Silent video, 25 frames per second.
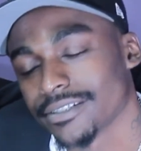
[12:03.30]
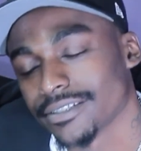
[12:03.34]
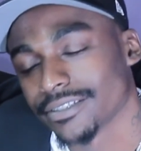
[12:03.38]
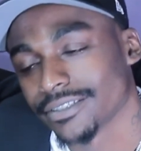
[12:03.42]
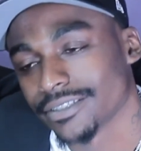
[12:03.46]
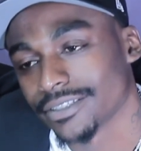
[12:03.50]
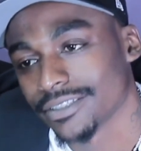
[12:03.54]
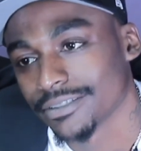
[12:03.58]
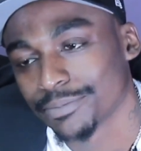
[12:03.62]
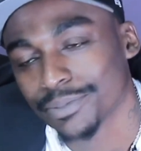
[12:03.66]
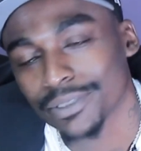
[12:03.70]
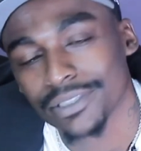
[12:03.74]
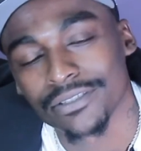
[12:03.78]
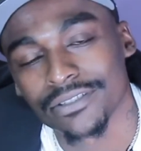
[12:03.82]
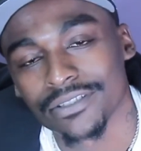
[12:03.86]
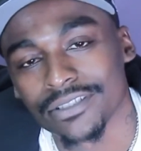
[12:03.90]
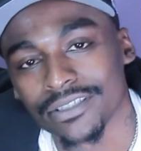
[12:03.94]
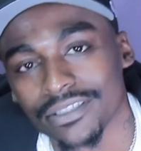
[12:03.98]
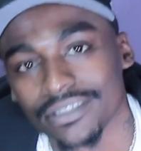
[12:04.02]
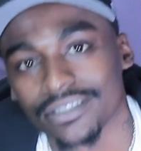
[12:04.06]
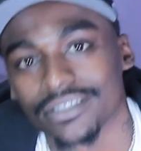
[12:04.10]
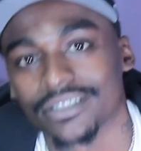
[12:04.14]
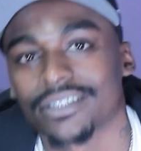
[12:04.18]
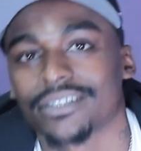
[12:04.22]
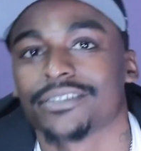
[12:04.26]
Just be on the
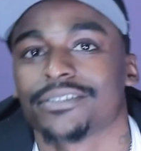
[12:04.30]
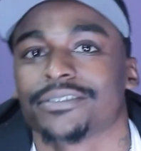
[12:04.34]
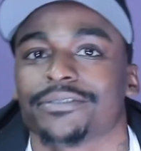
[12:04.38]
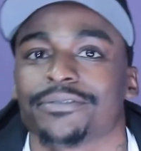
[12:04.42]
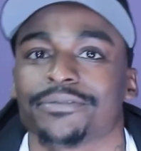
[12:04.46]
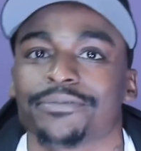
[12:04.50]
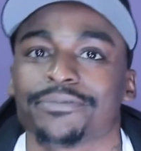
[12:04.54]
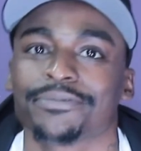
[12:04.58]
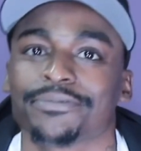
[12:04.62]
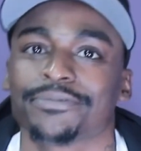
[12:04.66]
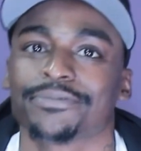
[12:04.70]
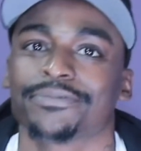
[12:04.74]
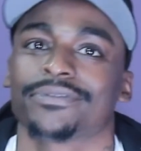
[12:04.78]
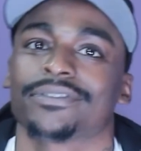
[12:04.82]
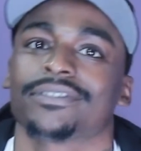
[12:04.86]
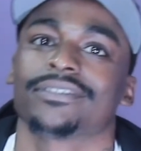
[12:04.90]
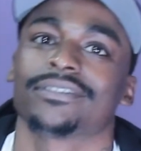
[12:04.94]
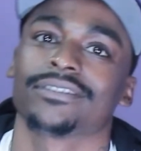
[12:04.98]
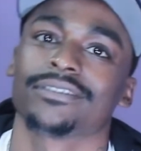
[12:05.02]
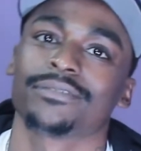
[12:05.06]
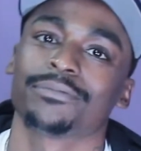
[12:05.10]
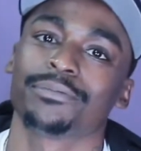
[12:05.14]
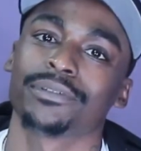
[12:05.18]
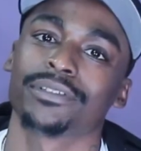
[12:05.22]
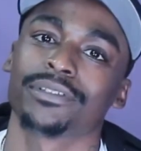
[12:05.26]
lookout. Just
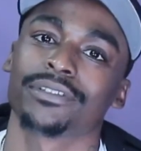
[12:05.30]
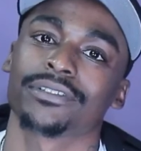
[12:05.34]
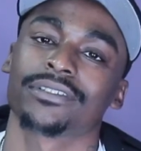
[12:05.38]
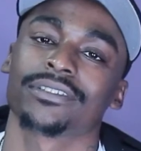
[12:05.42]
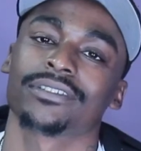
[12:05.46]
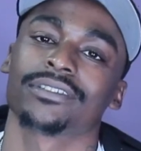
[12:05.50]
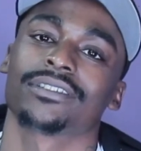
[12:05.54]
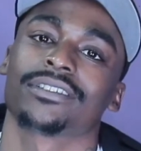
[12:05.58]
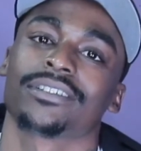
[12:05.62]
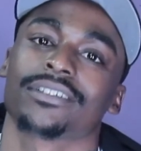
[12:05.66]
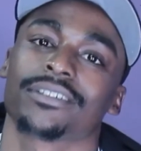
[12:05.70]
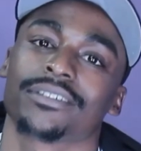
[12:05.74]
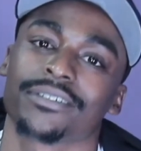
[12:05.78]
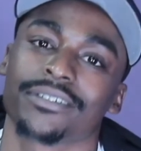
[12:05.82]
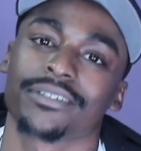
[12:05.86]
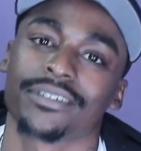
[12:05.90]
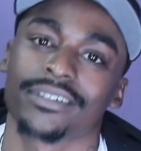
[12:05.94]
be on the lookout.